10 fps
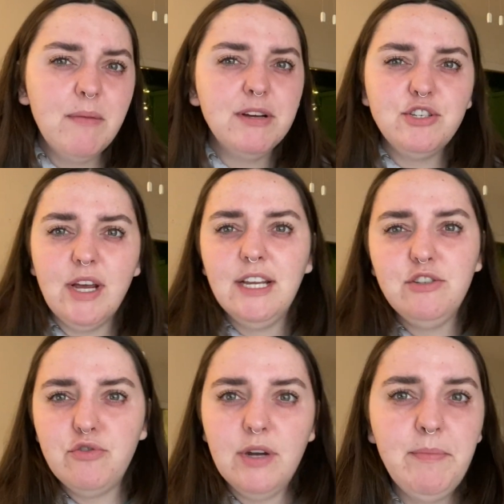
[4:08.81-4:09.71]
much I
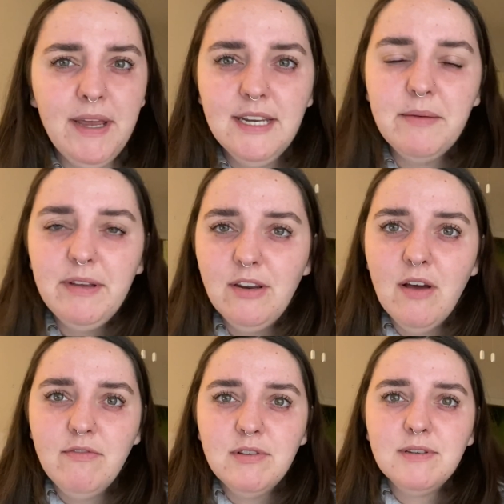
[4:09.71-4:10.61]
enjoy pandemic
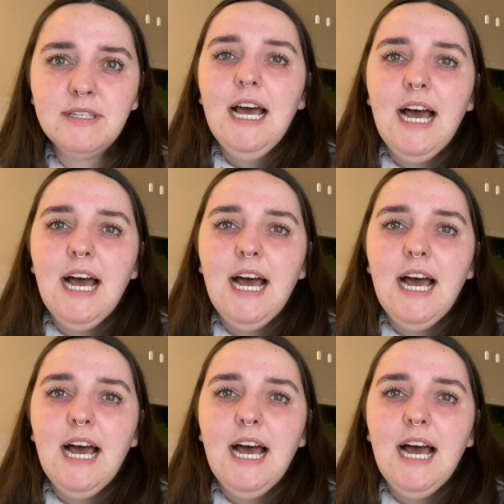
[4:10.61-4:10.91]
novels.